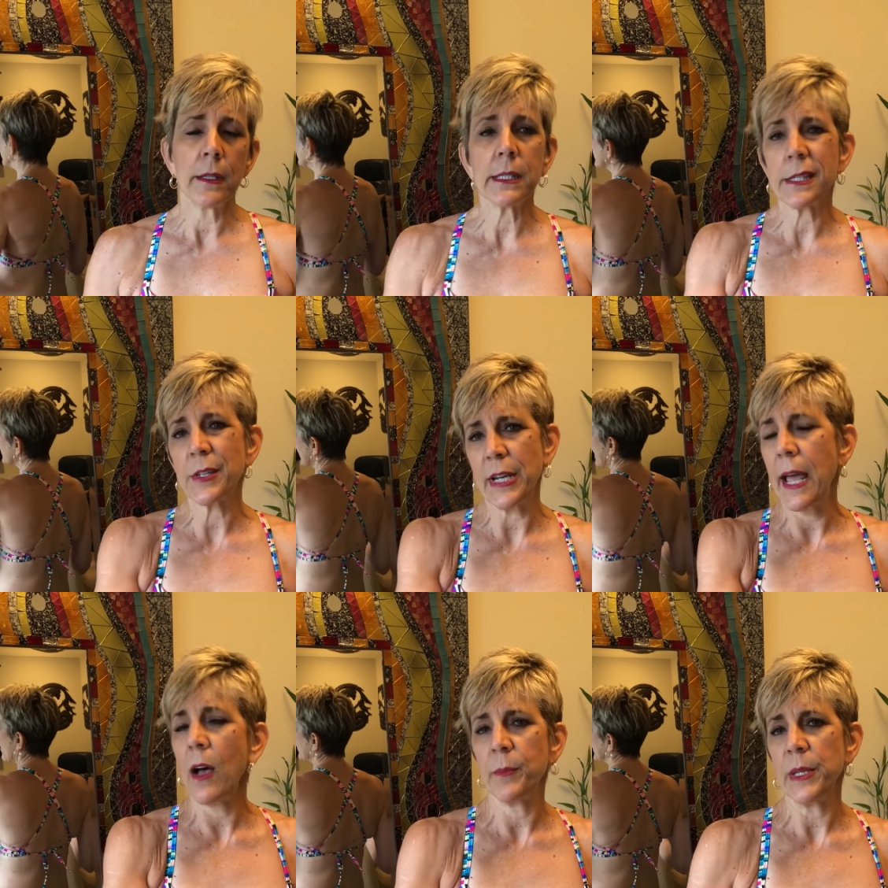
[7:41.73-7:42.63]
this is going to
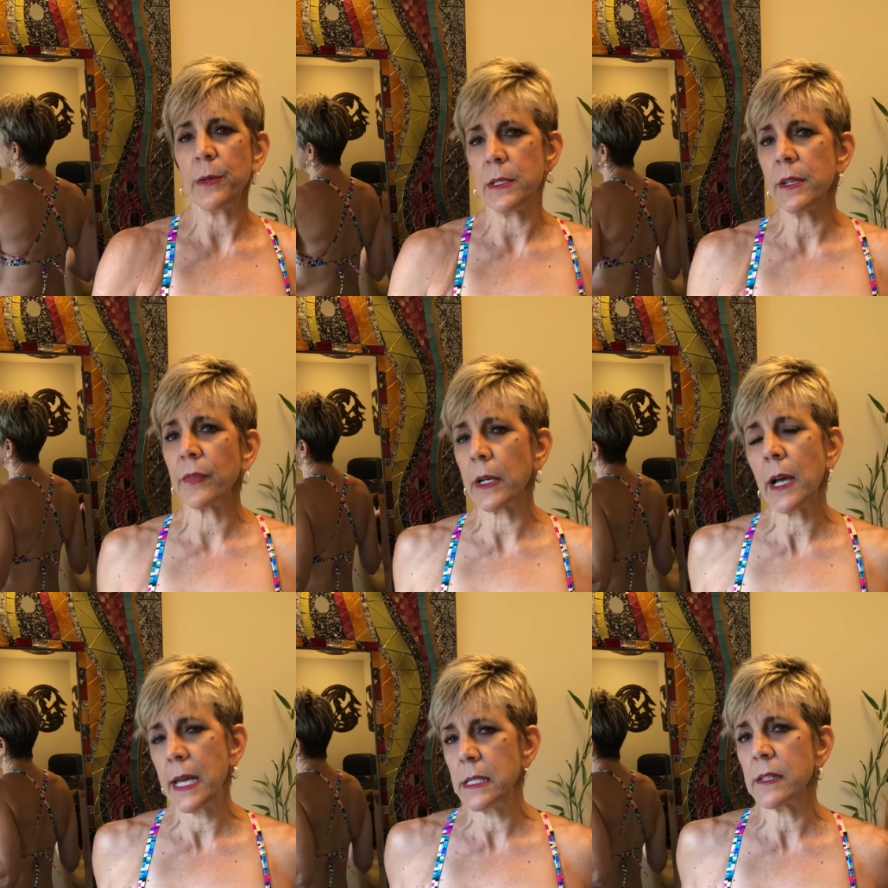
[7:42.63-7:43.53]
help you in different
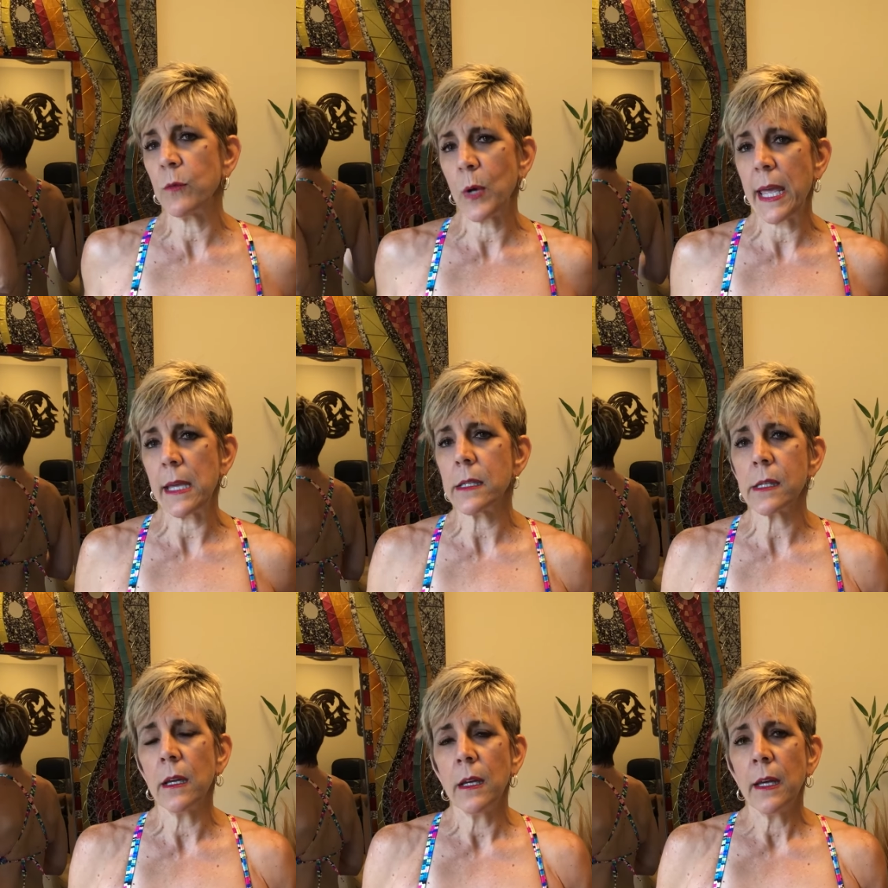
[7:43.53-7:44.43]
kinds of ways.